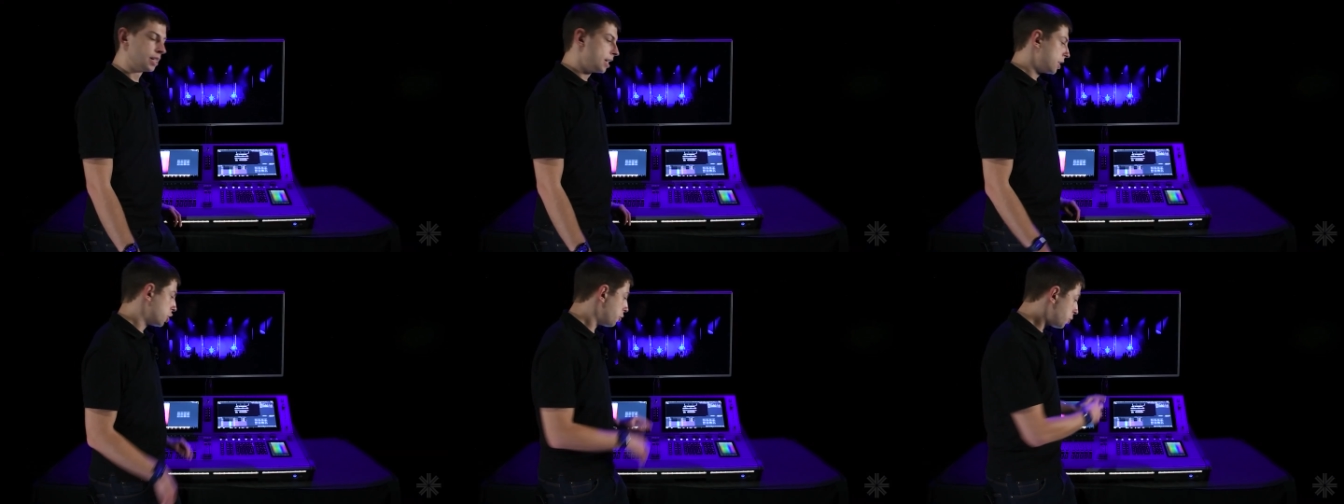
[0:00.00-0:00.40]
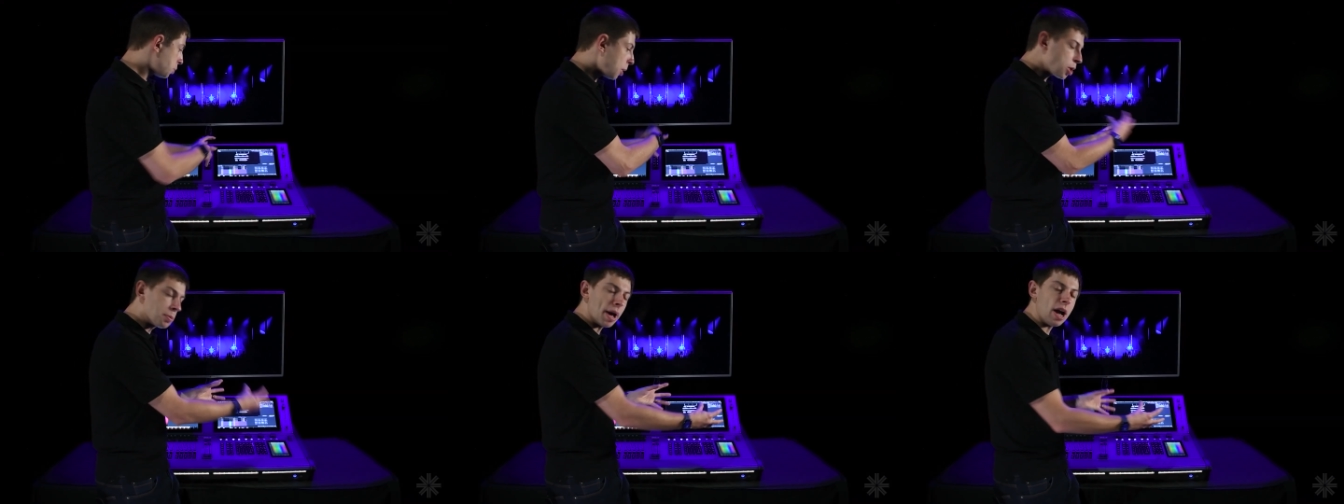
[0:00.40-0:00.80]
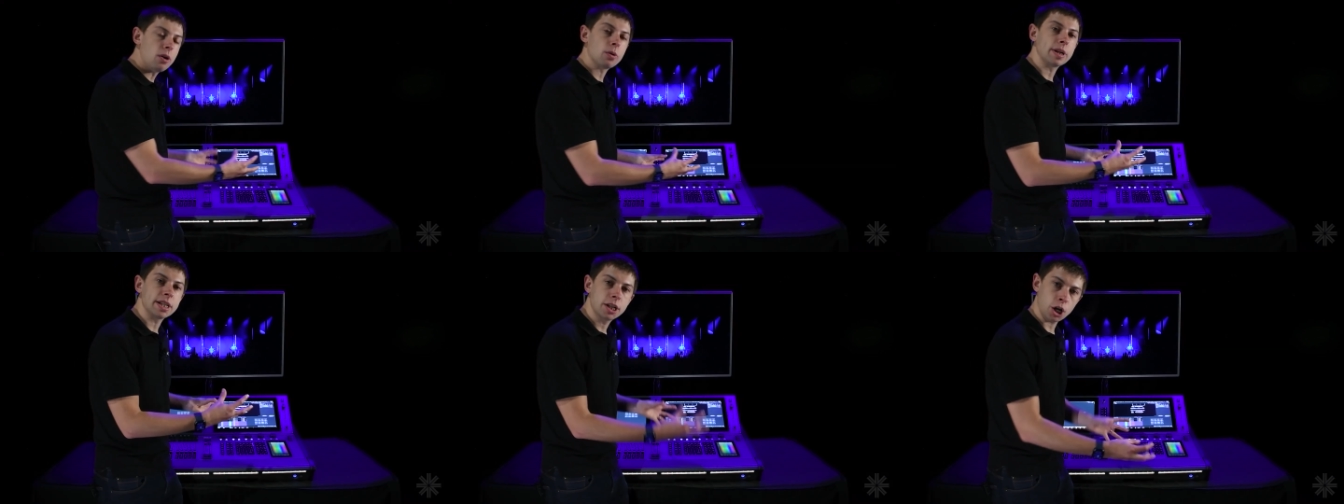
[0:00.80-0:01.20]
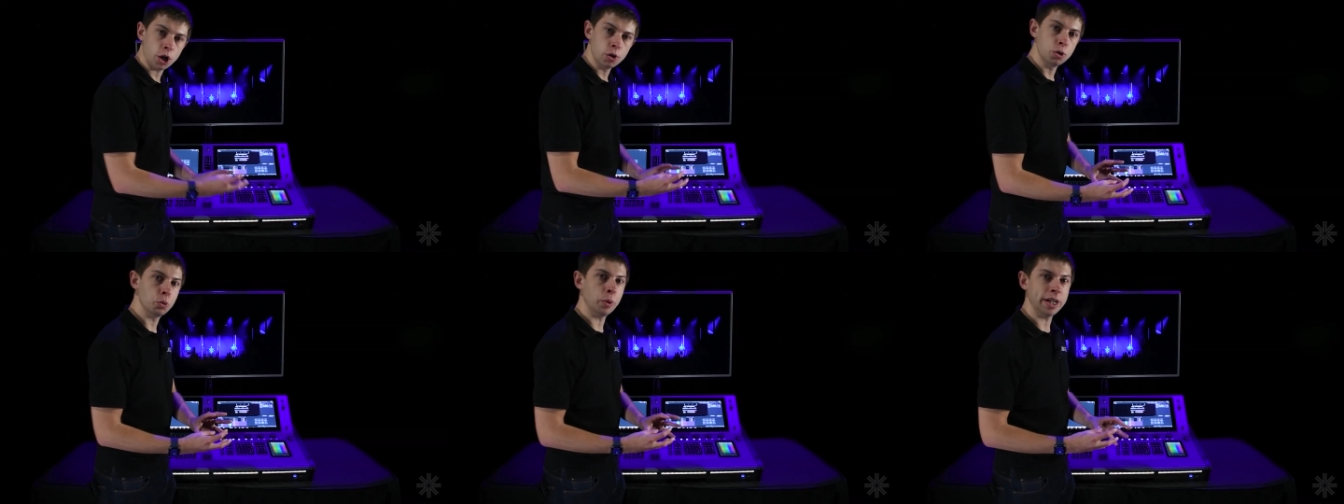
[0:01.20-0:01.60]
So we've spoken about our
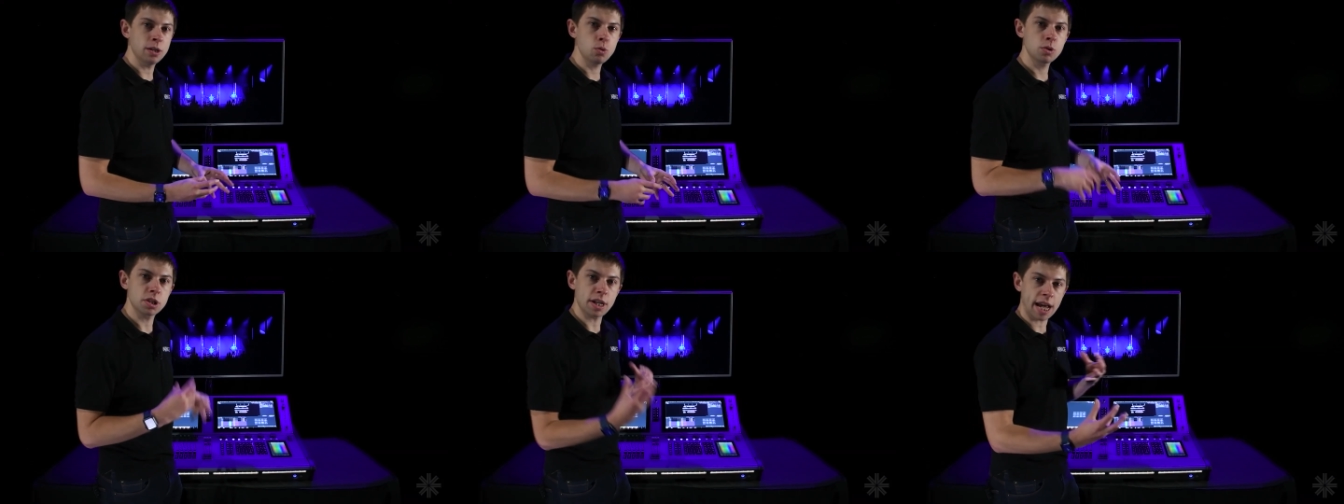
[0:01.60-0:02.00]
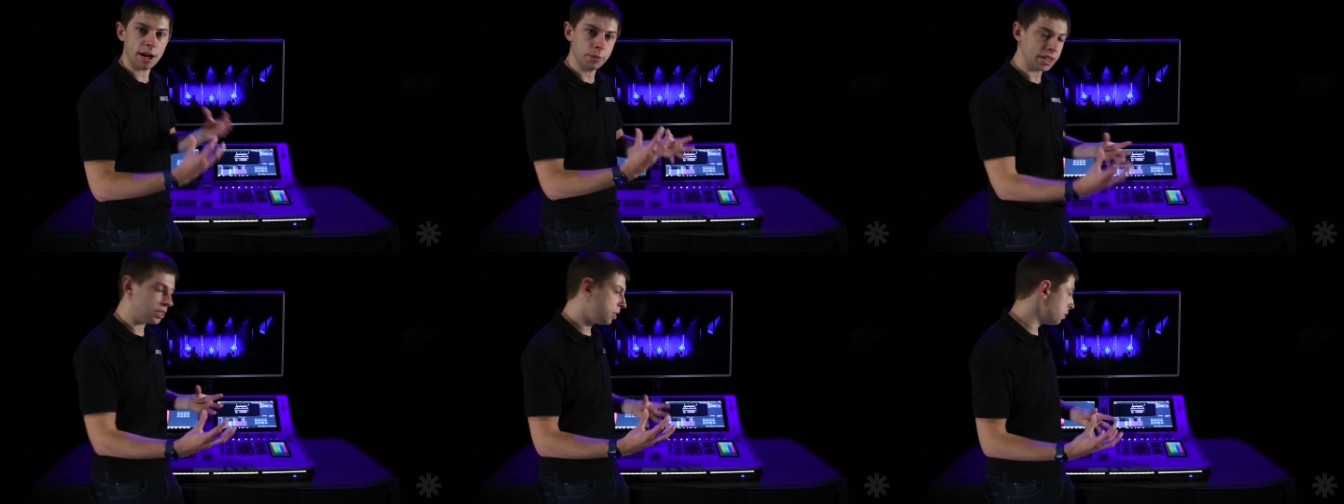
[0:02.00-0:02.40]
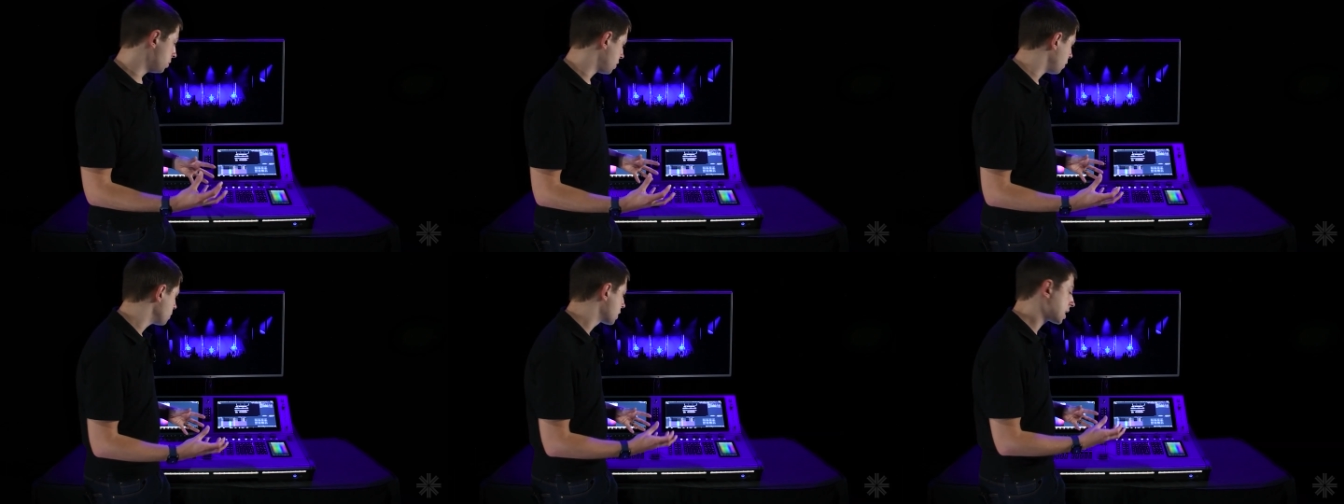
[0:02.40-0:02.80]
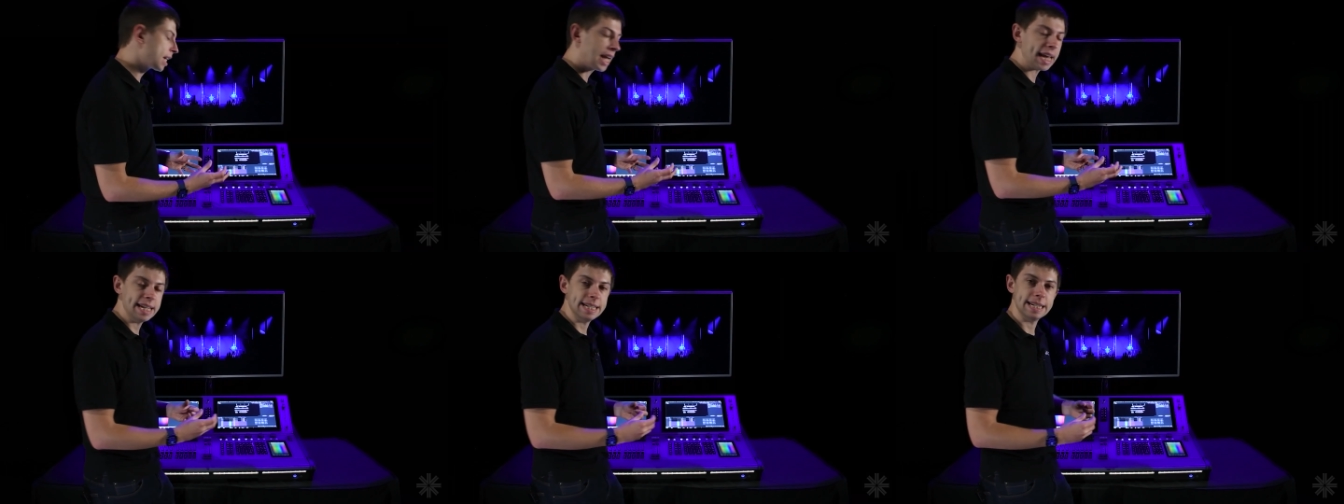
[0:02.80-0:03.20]
encoder wheels and how we can use those to
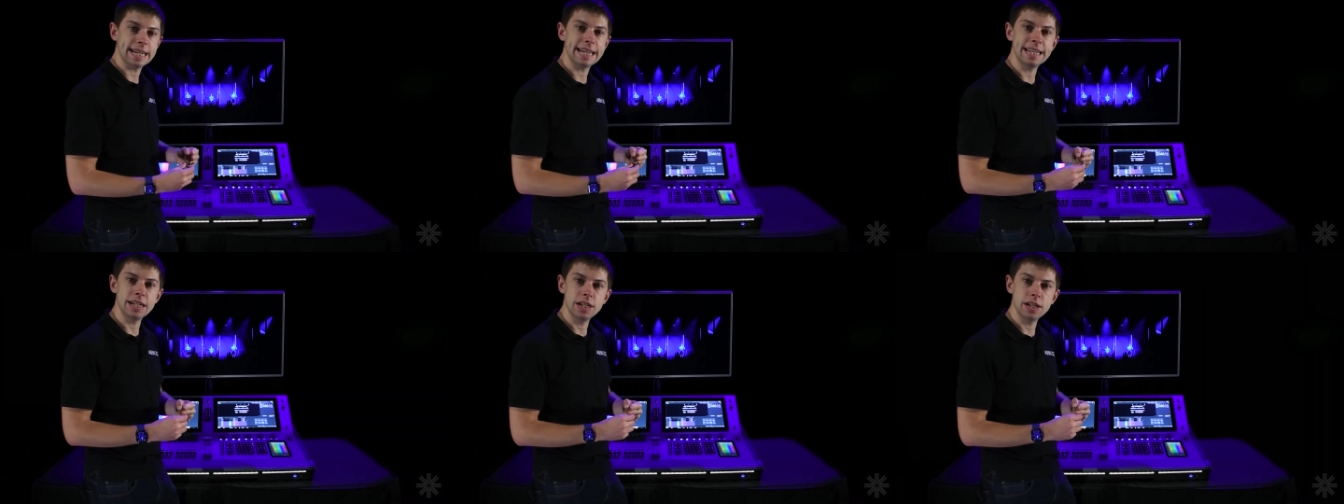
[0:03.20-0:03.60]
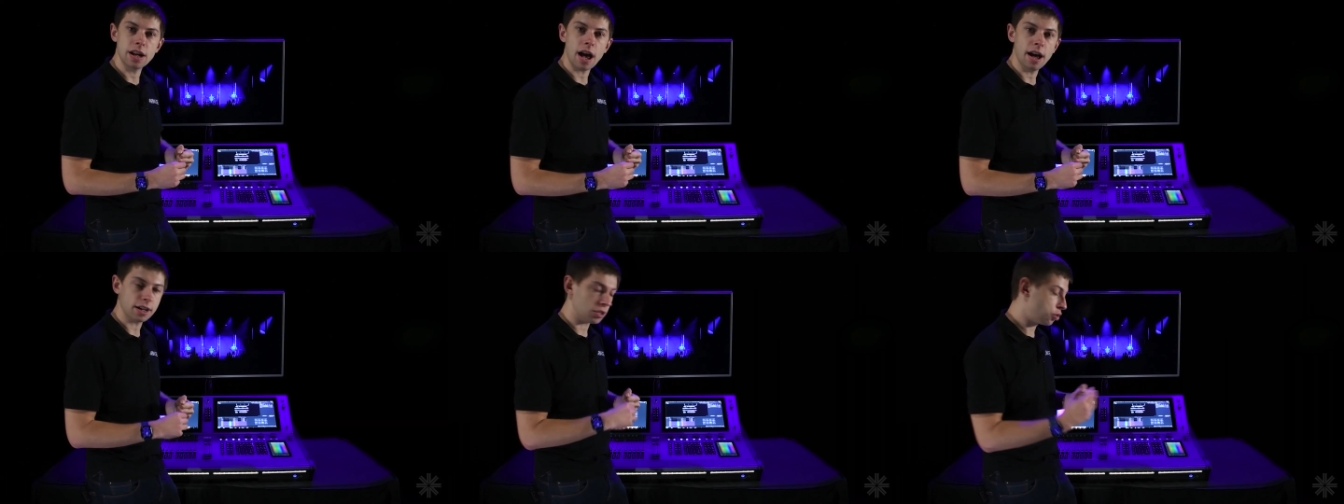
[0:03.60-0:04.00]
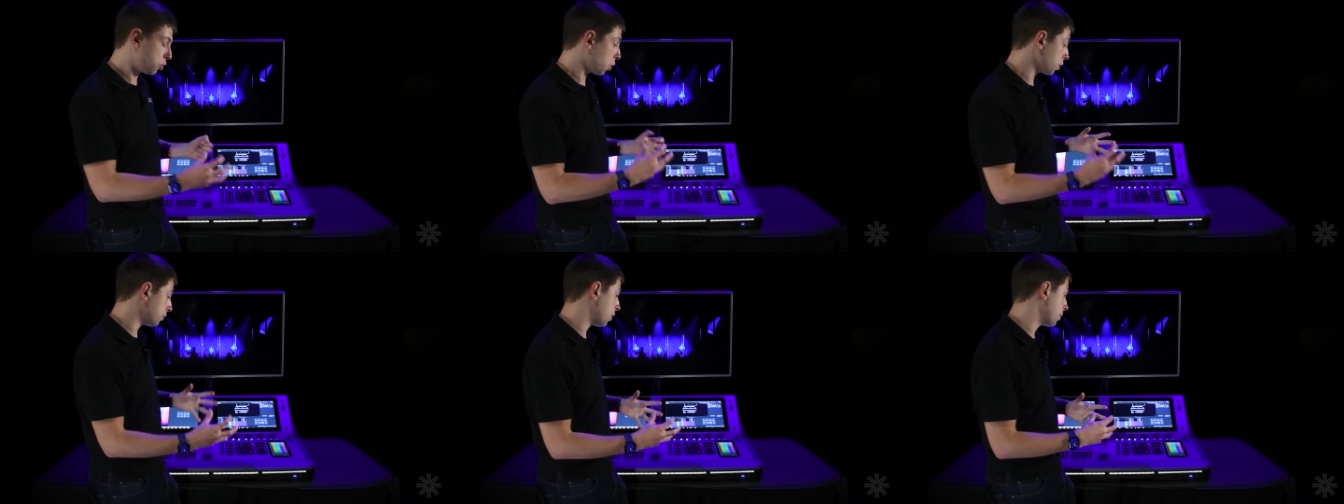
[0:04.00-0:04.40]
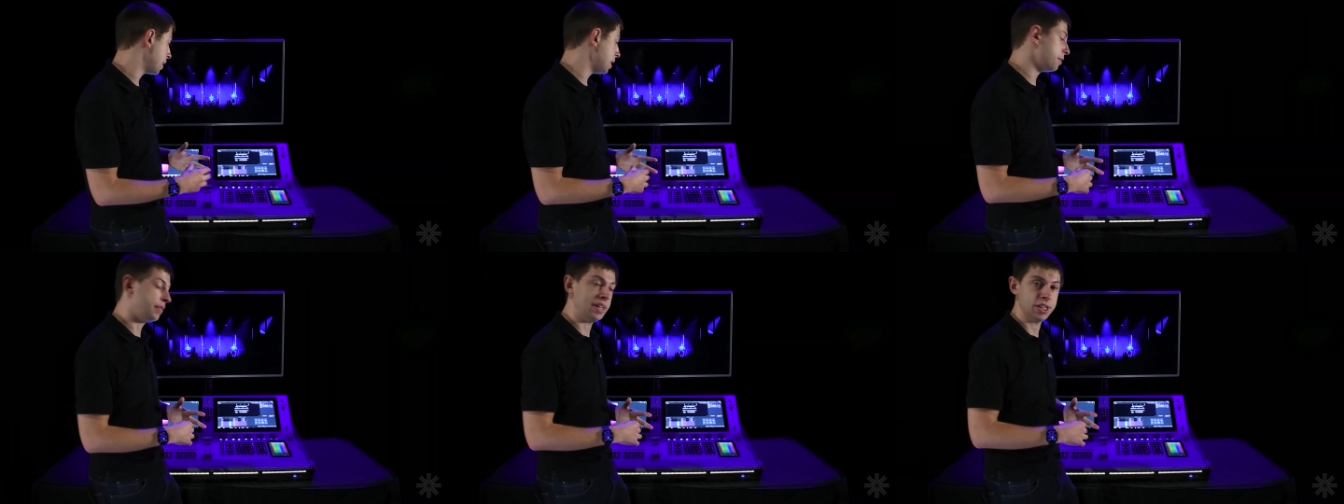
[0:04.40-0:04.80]
gain control of our
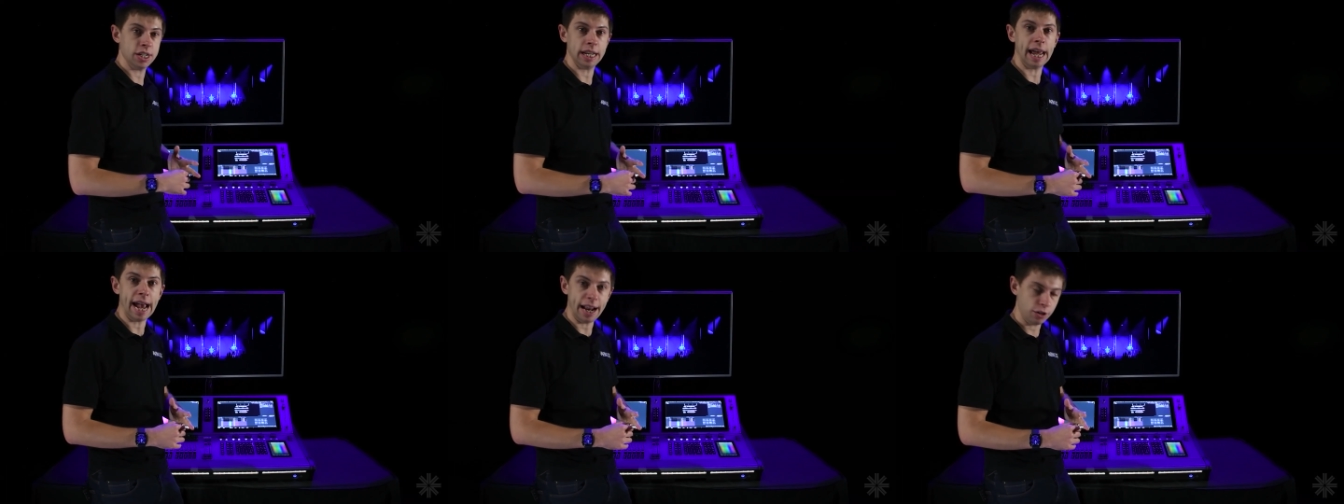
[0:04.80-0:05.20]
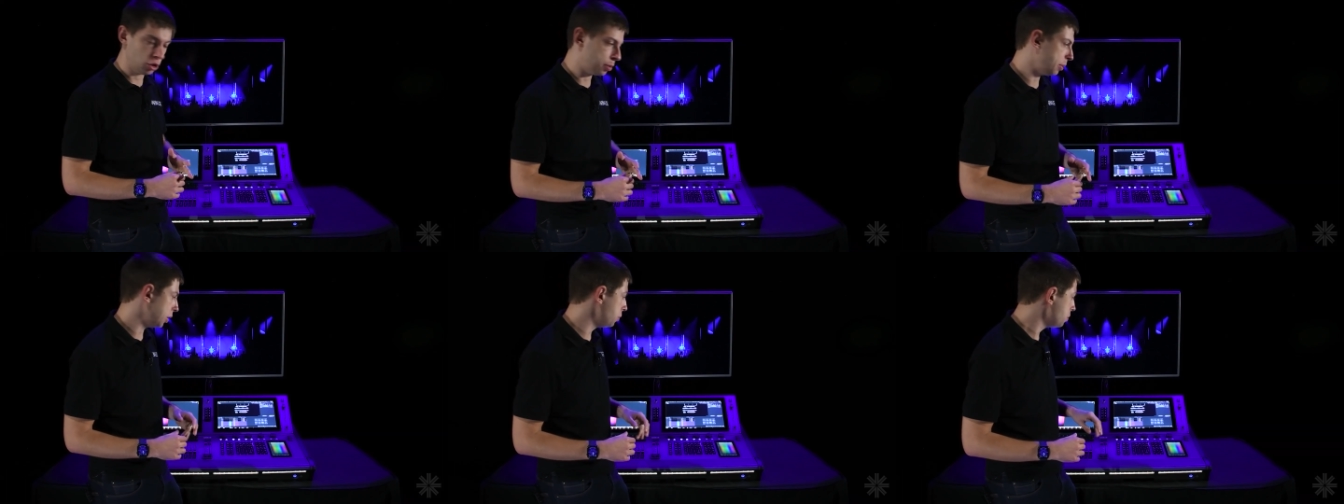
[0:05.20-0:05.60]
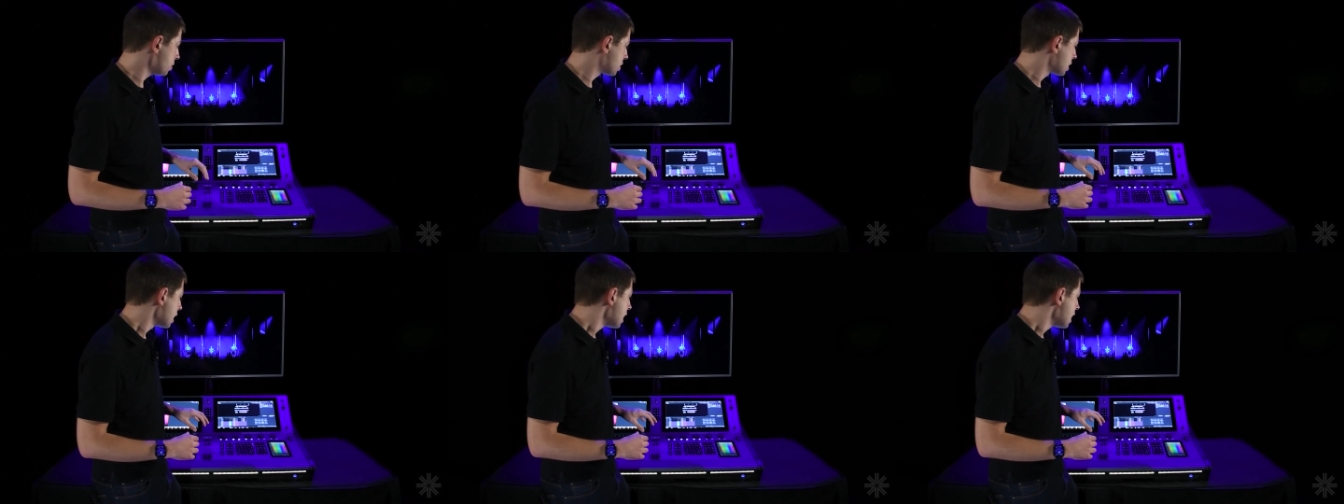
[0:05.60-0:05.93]
individual attributes.